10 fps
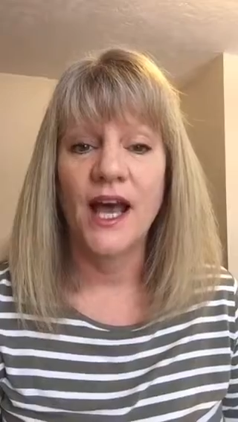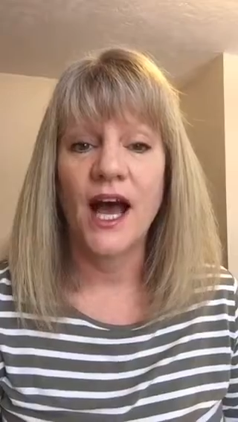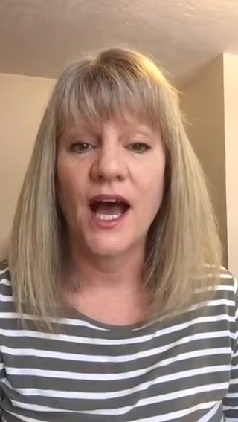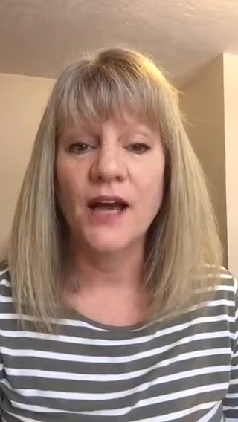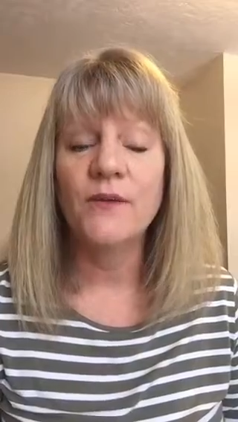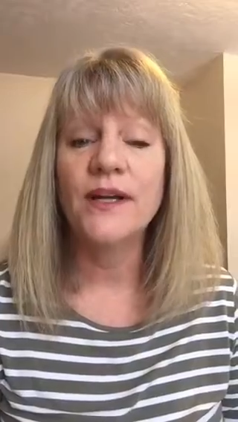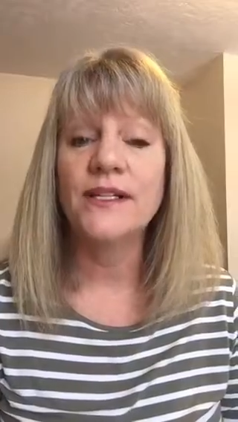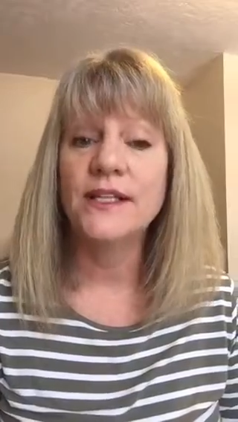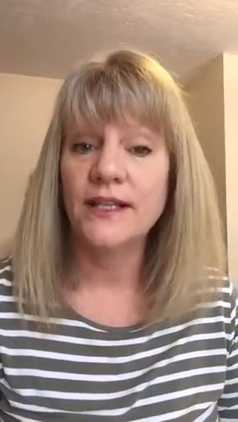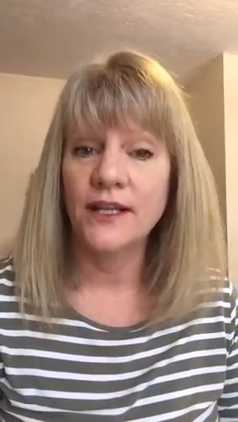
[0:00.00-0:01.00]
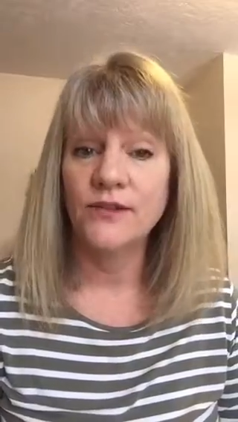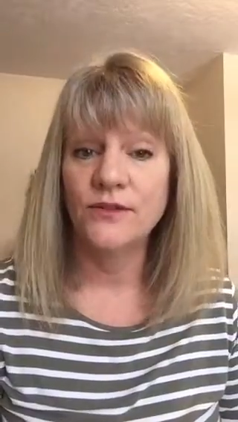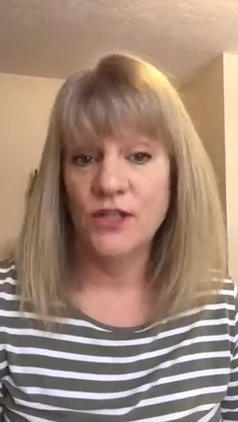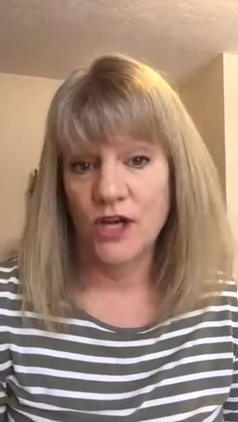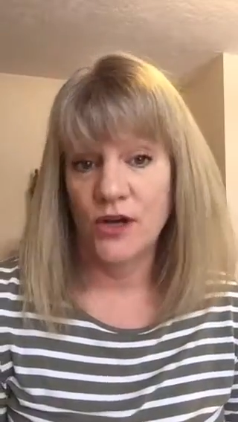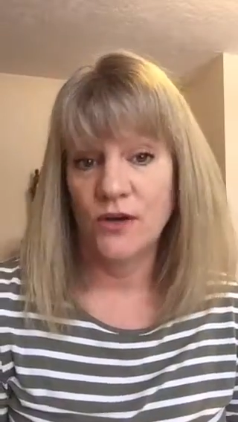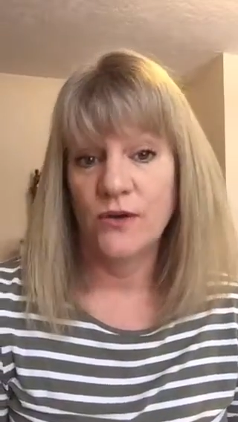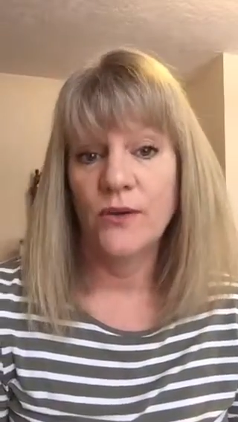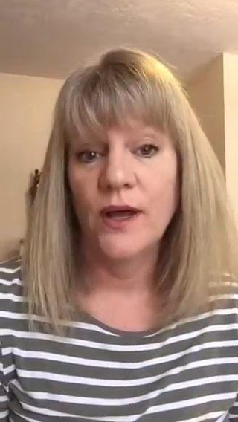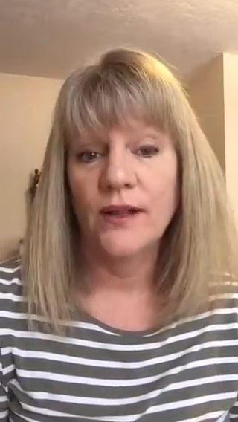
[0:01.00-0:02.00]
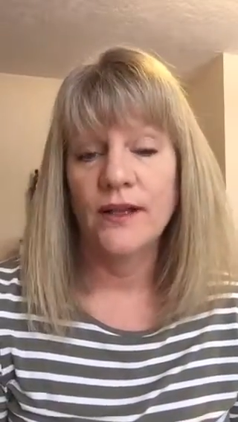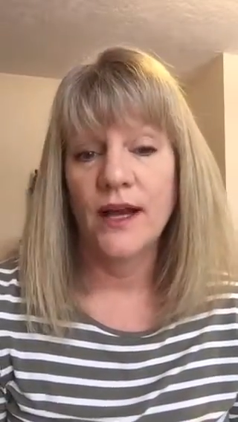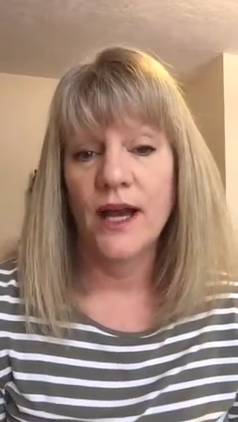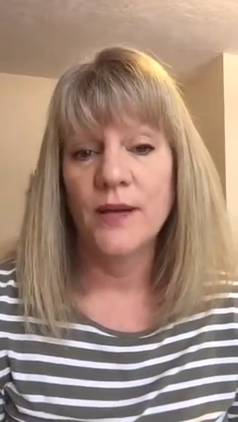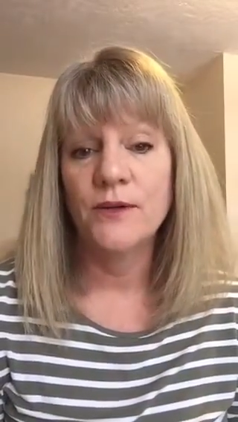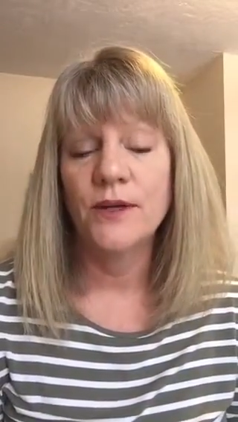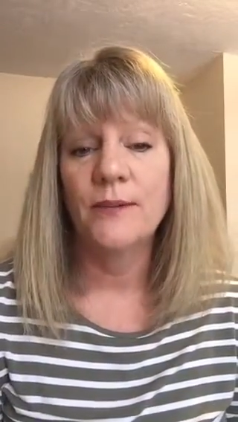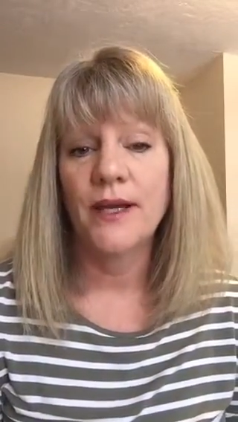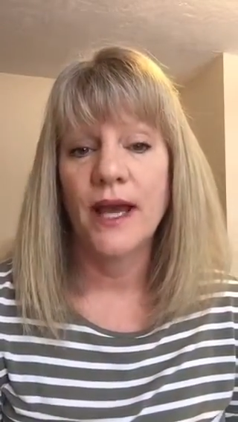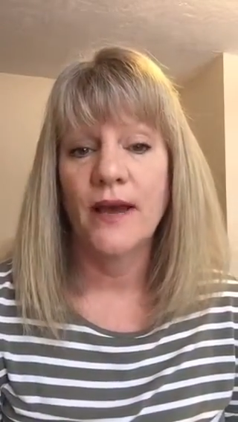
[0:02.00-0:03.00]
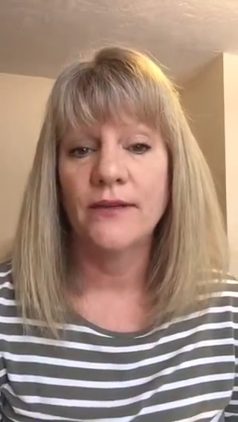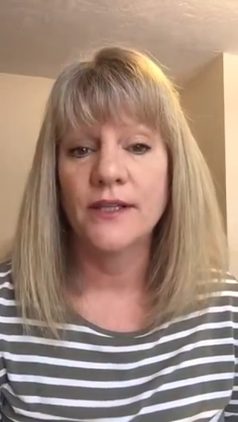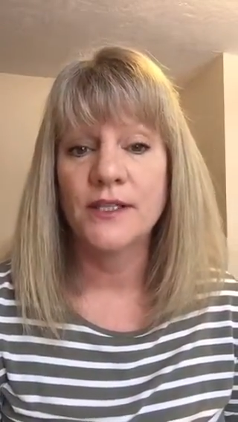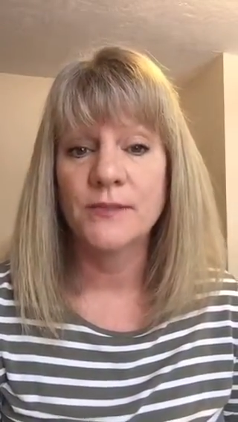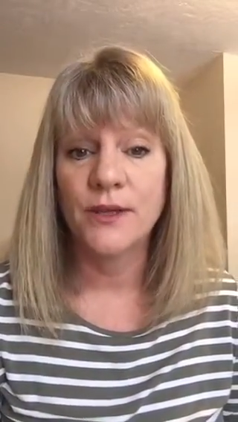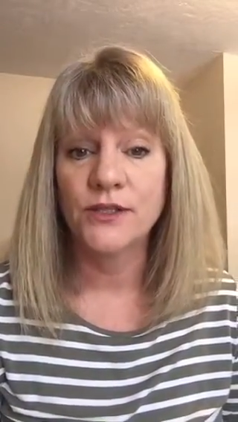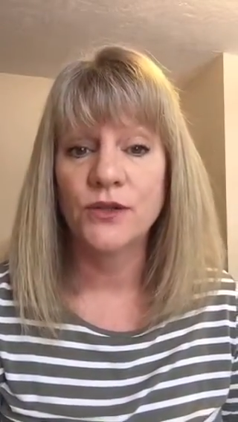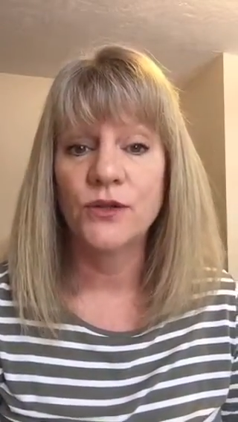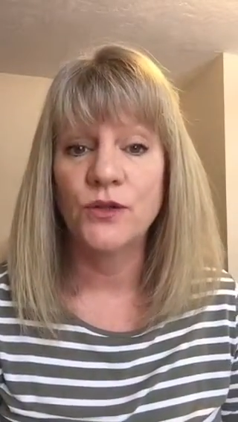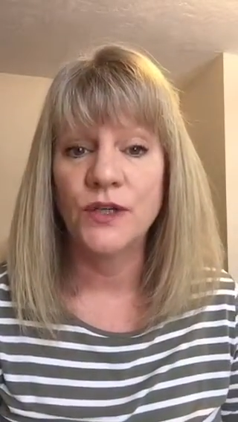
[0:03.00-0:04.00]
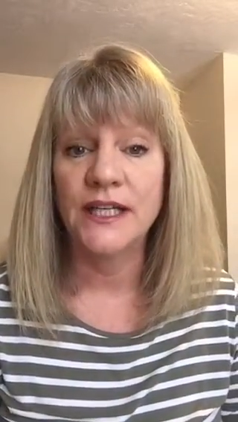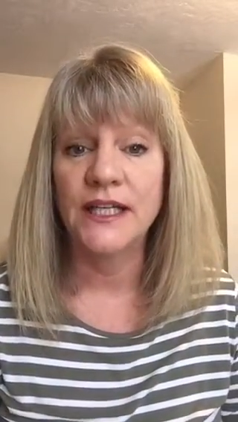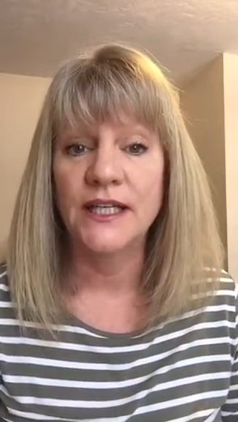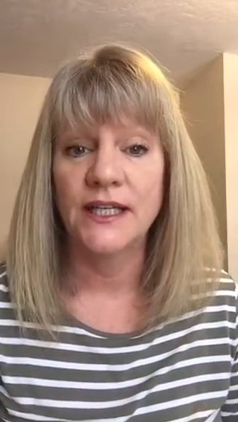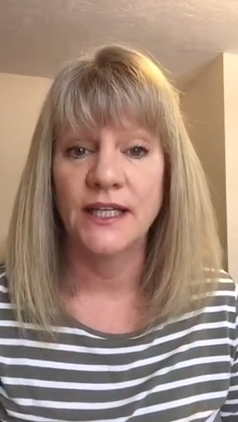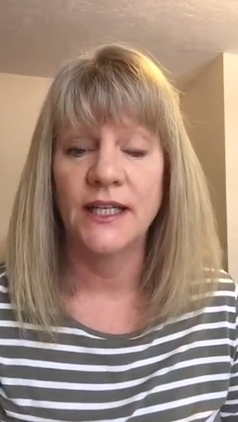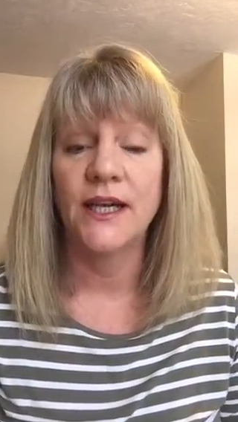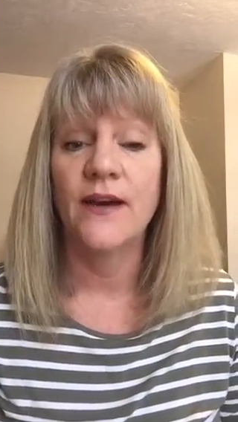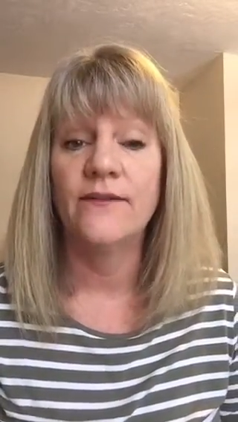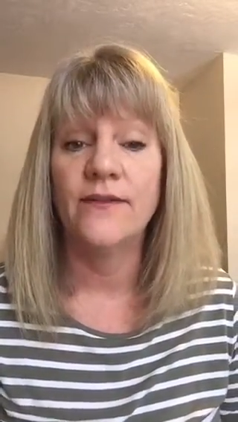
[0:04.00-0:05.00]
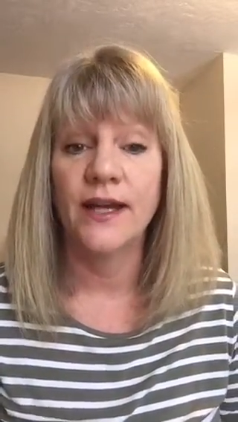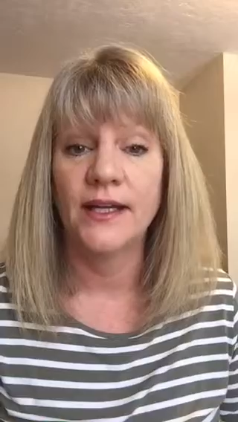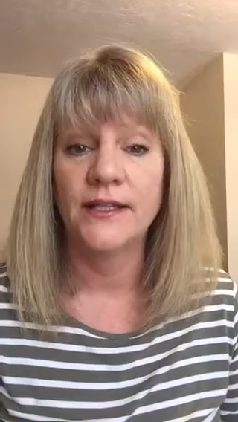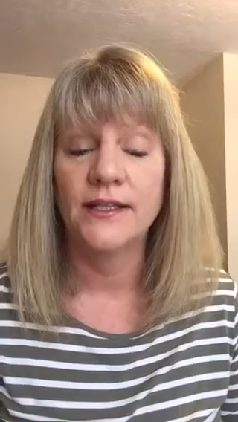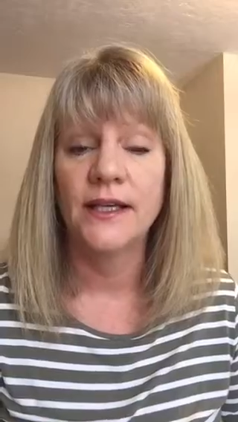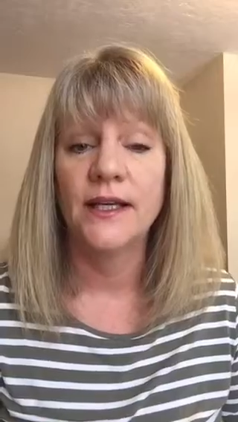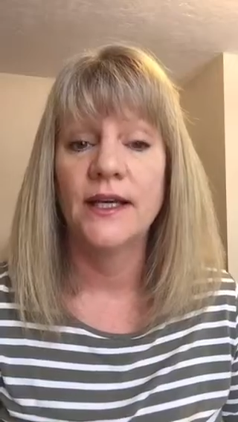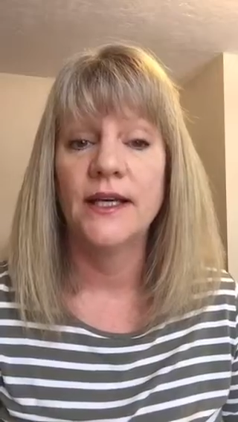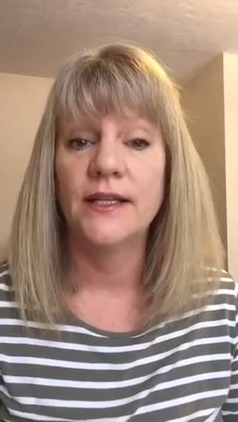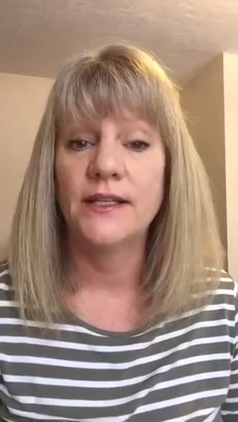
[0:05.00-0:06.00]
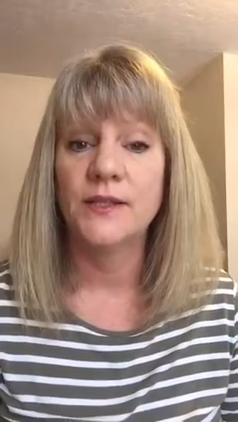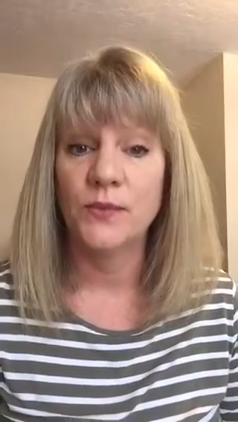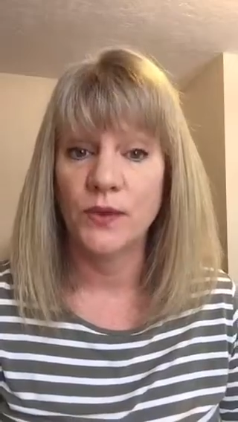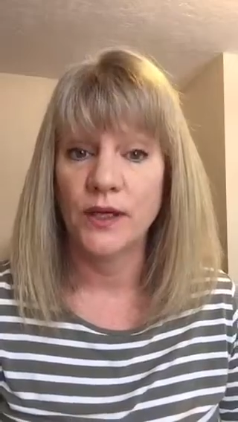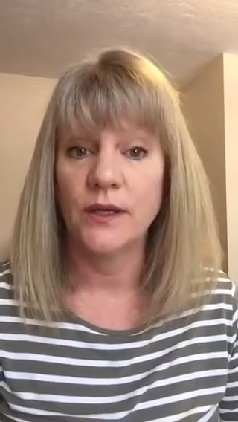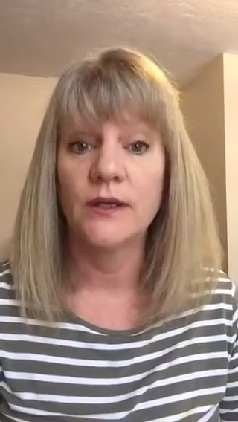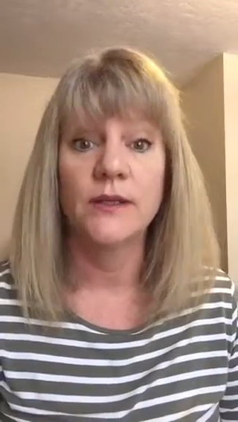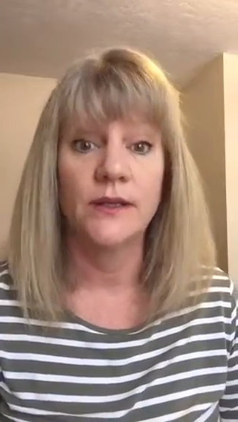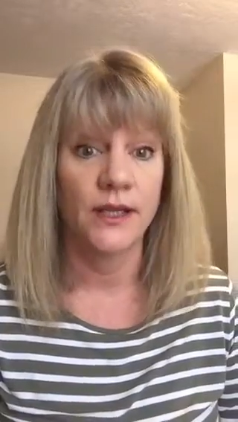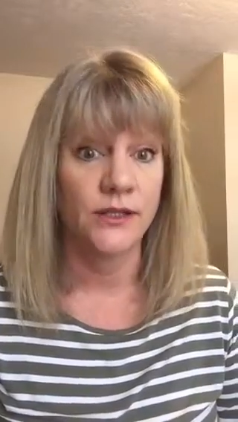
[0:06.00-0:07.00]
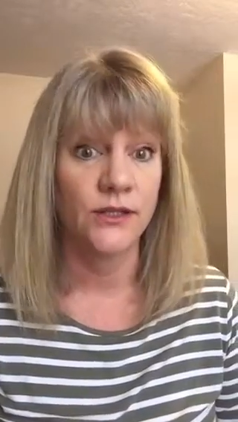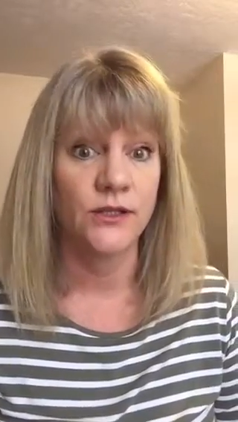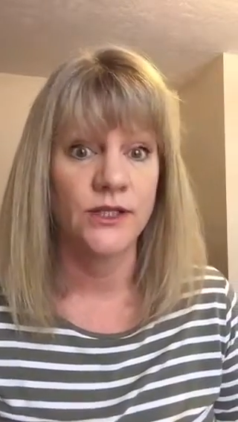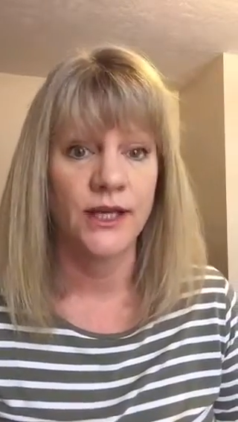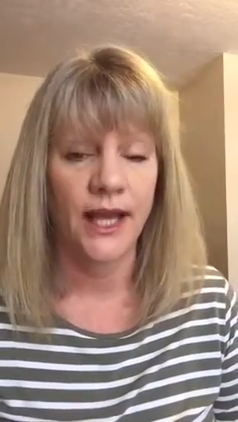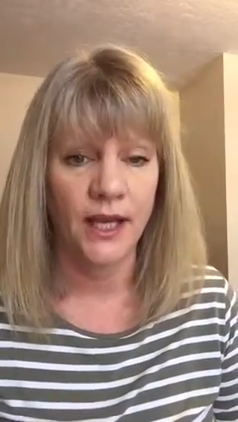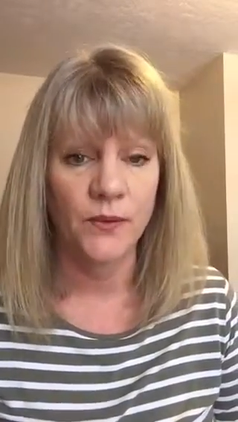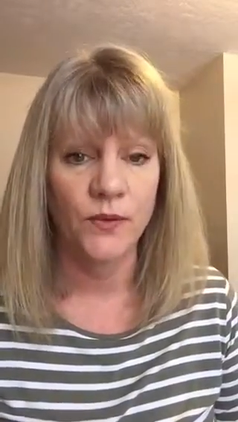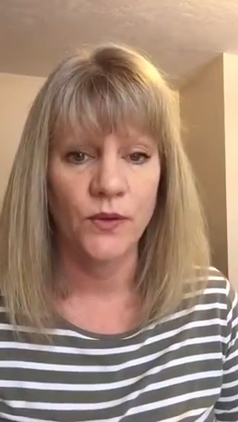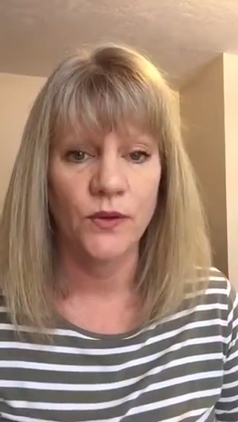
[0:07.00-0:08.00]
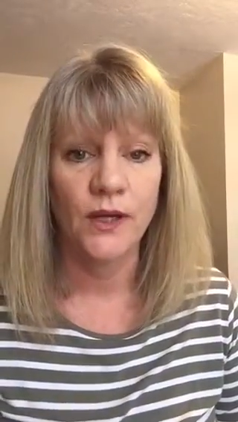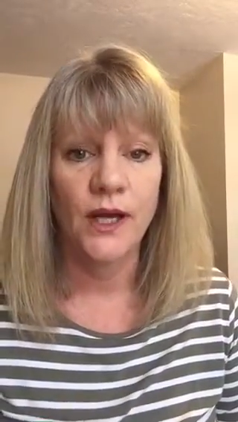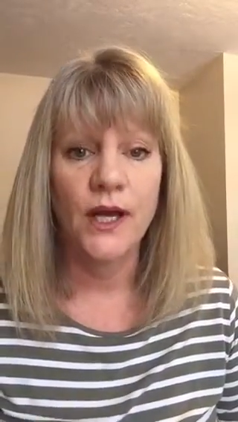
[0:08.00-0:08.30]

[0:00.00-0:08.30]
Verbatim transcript: I wanted to let you know that I'm going to be having a special green cleaning event in the spring that starts in April.